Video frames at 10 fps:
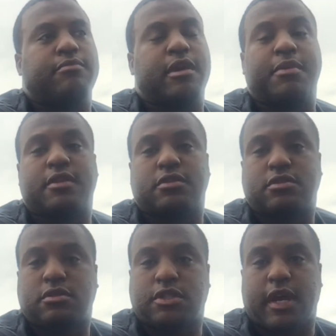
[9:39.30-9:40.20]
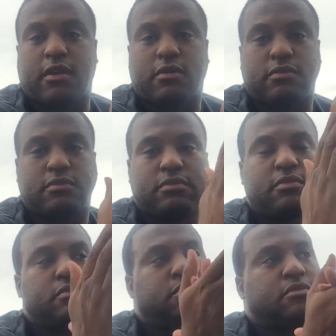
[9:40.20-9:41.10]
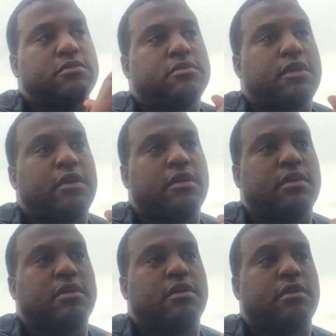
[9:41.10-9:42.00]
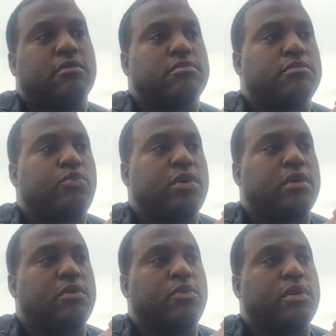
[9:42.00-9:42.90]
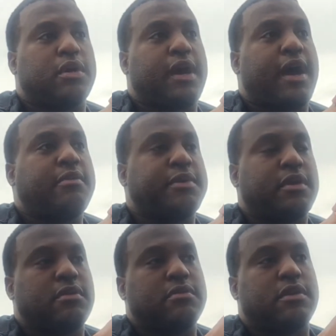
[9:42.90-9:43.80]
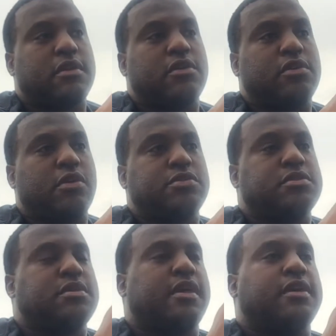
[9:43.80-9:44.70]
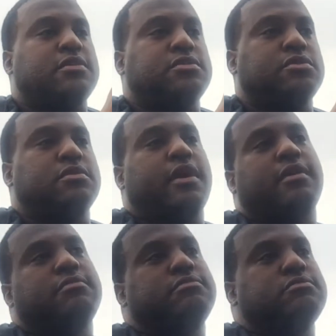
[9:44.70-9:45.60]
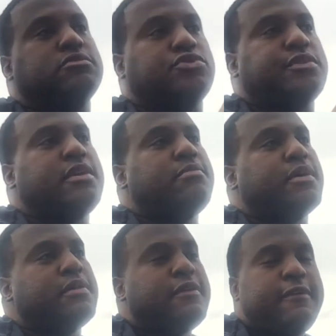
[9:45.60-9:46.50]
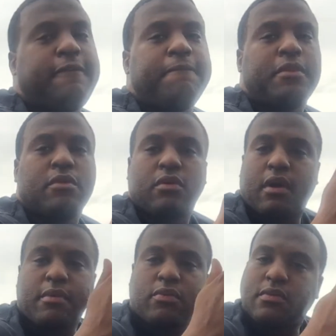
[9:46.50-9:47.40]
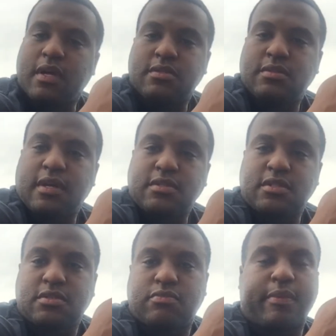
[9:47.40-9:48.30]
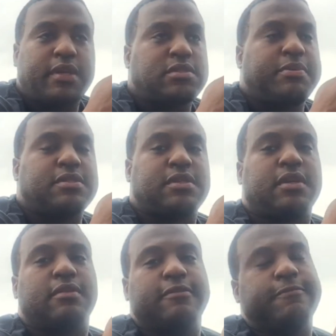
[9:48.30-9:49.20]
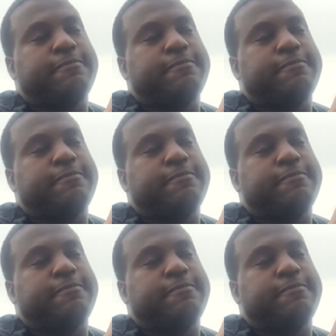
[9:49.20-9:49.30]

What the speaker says: Maybe this channel, you know, will guide me a little closer to that dream. But I mean, that's just remains to be seen.